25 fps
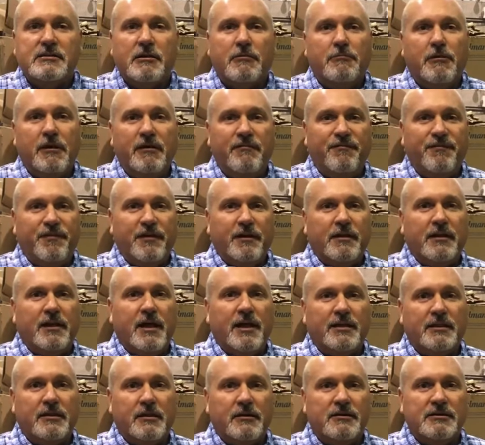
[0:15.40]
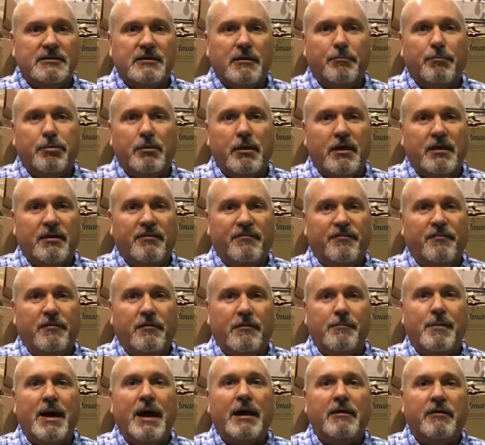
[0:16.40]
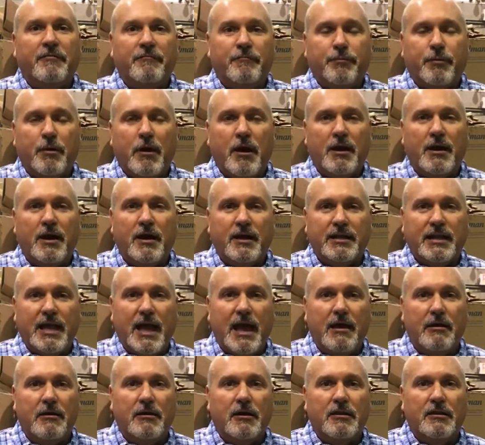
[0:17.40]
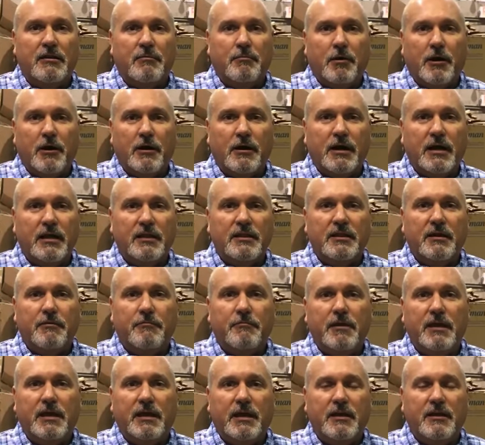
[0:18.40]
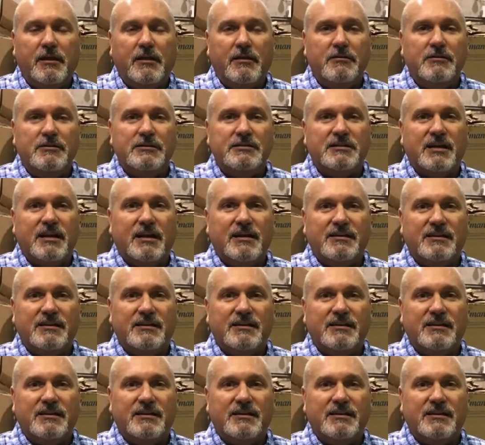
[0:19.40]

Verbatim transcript: So we feel like there is a plentiful amount of product out on the market that we can use